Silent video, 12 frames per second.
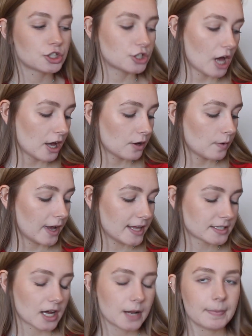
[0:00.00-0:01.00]
So
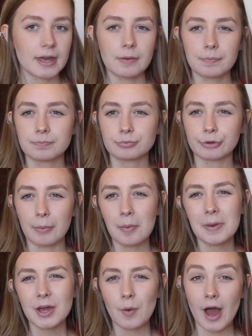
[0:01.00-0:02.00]
it's gonna be
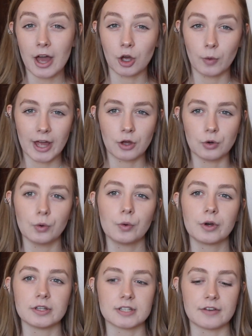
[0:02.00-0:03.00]
probably quite a quick
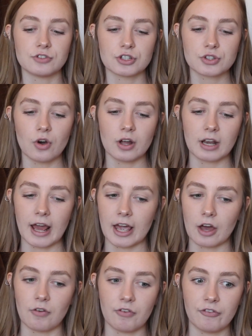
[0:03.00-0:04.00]
haul because I've just got
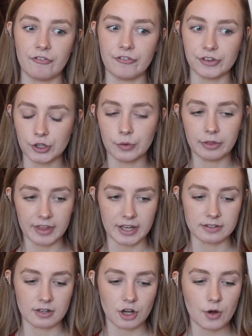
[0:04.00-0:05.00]
like a few
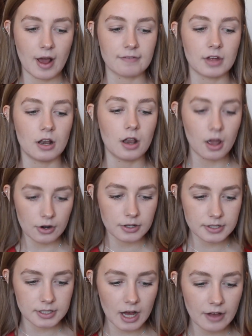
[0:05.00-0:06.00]
things. I don't have a load
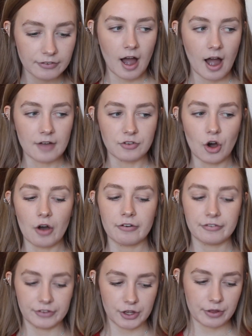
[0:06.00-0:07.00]
of stuff. I've got a
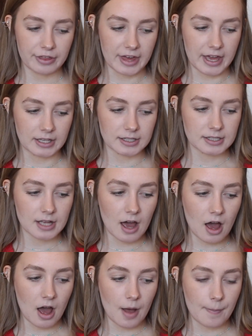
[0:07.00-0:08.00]
few things
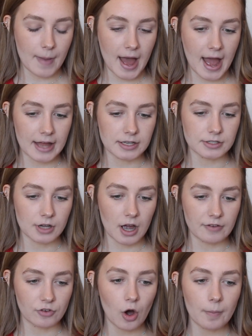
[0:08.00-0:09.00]
and
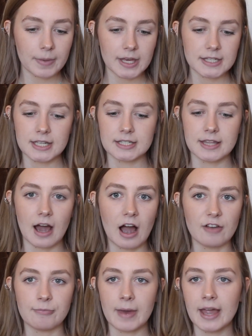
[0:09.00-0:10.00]
I've got pieces that
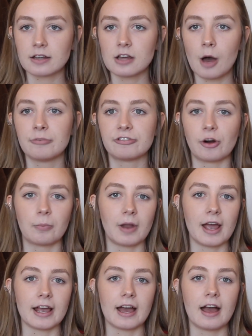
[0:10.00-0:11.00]
I've picked up from
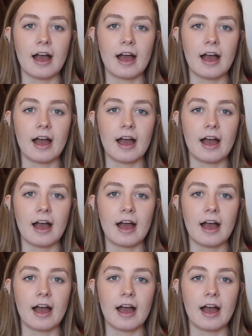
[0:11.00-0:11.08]
like